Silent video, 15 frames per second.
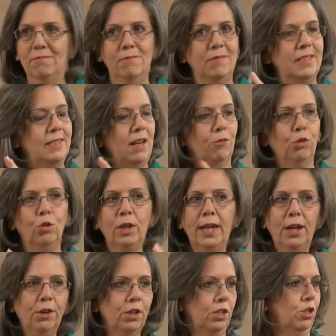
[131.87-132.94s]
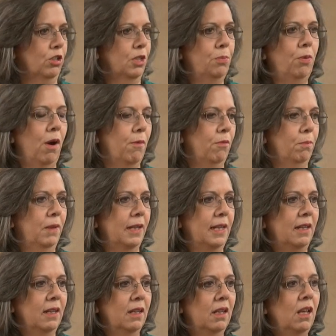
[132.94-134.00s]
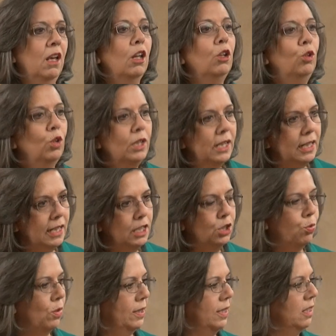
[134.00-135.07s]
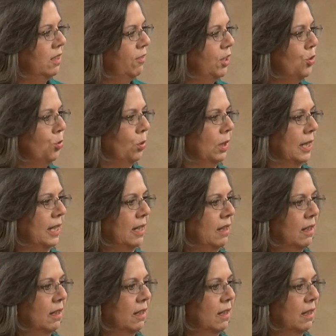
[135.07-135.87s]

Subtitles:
several characters, probably. Look at each one individually.